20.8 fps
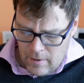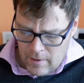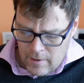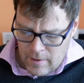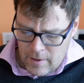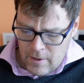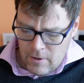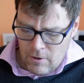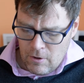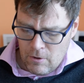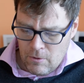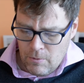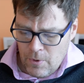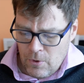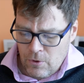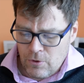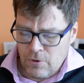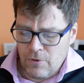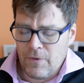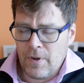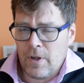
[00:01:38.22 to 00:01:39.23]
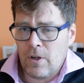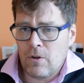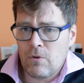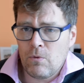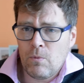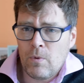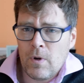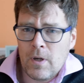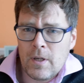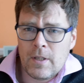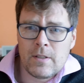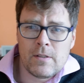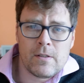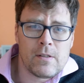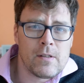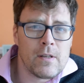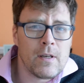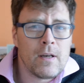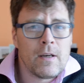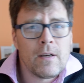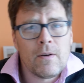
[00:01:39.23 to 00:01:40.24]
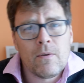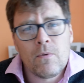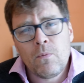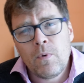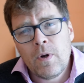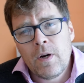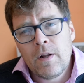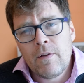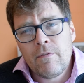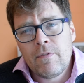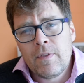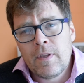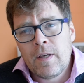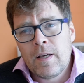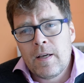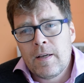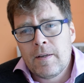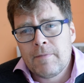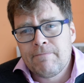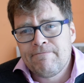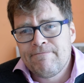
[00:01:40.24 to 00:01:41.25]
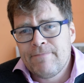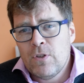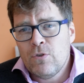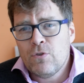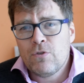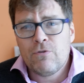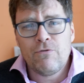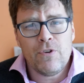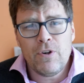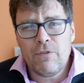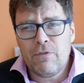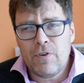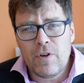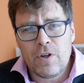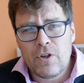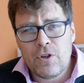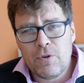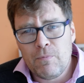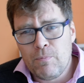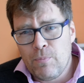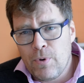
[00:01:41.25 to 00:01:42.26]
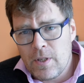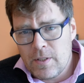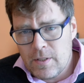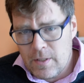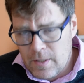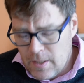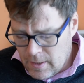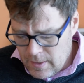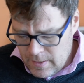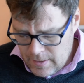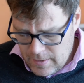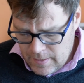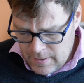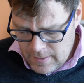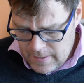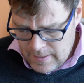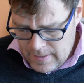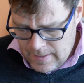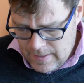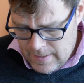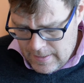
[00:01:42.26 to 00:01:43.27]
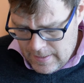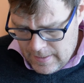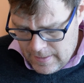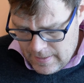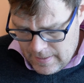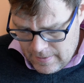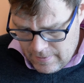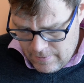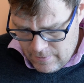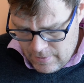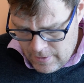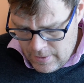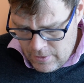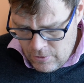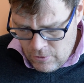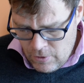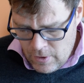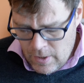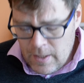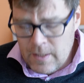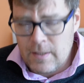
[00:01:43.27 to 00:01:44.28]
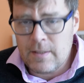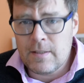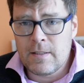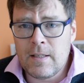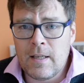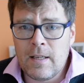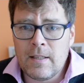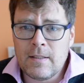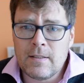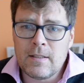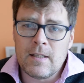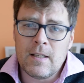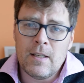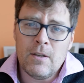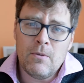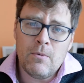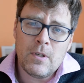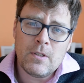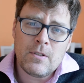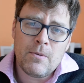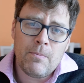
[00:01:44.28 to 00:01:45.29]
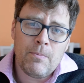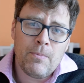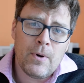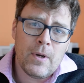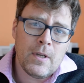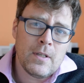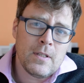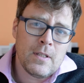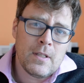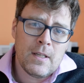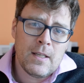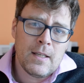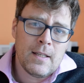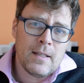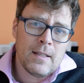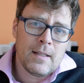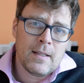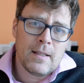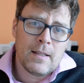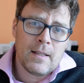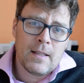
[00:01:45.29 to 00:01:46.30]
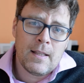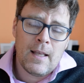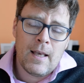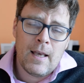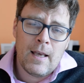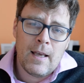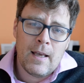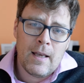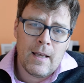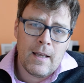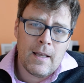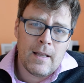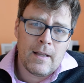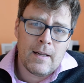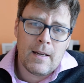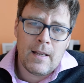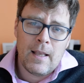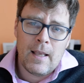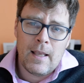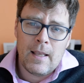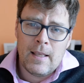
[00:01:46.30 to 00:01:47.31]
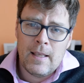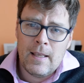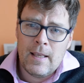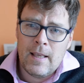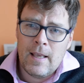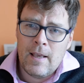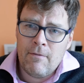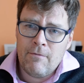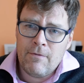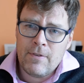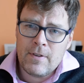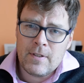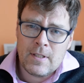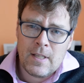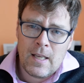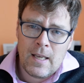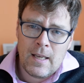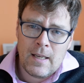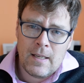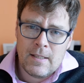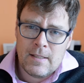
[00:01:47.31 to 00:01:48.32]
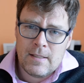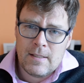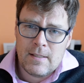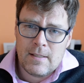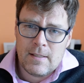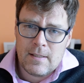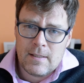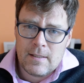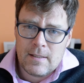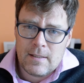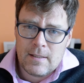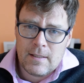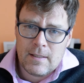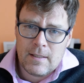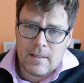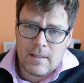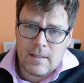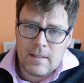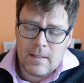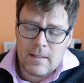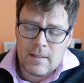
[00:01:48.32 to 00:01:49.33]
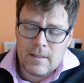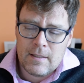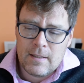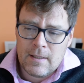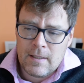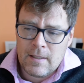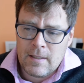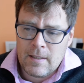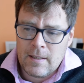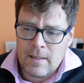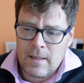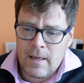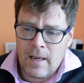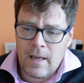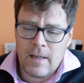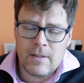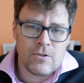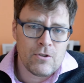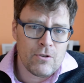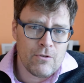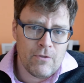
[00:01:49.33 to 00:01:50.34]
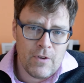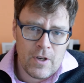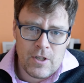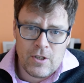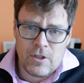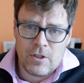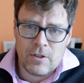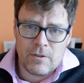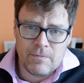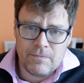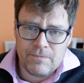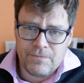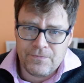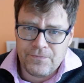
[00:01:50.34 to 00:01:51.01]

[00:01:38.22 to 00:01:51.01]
Theodore Roosevelt was he was a very, very good president in the United States, and he was a president that he emphasized conservation.